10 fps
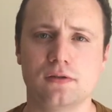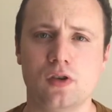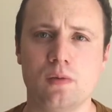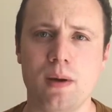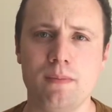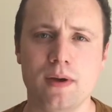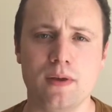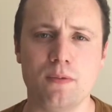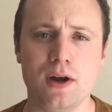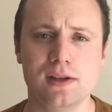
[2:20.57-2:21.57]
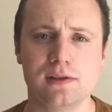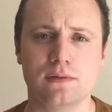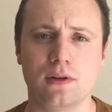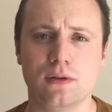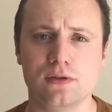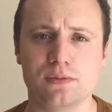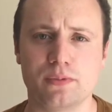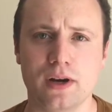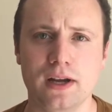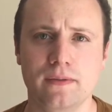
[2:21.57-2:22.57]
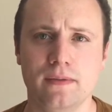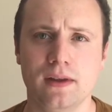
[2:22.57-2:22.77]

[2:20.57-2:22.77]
Remember the words of the Lord's Prayer?